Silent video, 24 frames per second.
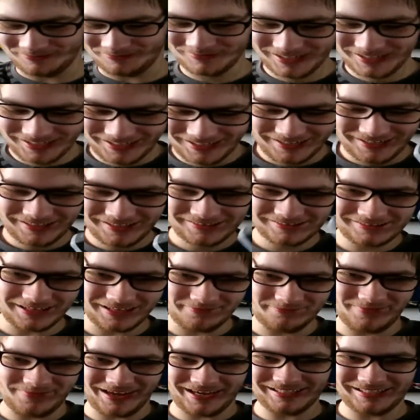it,
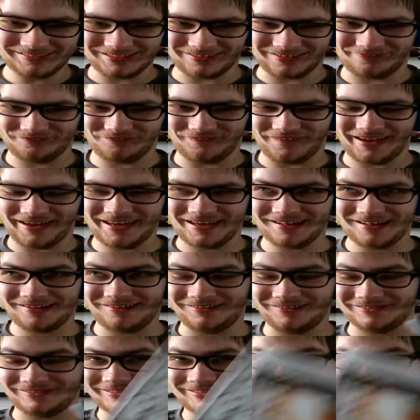the major
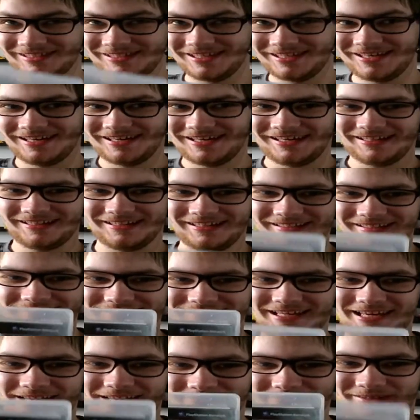feels.
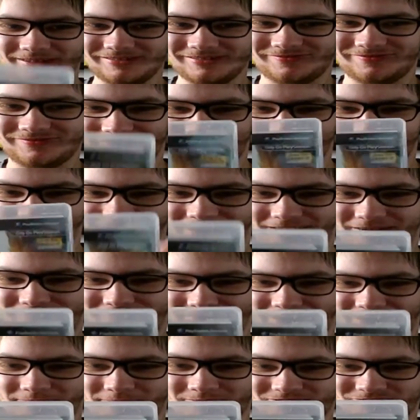This game is
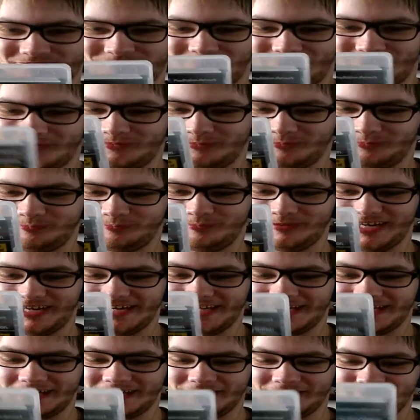very famous for
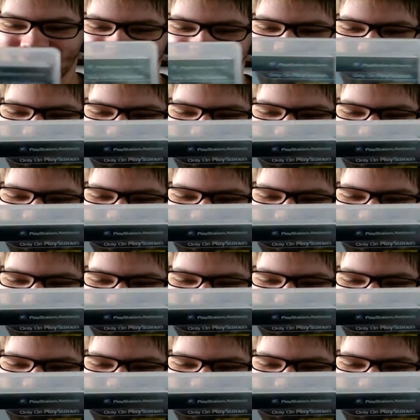breaking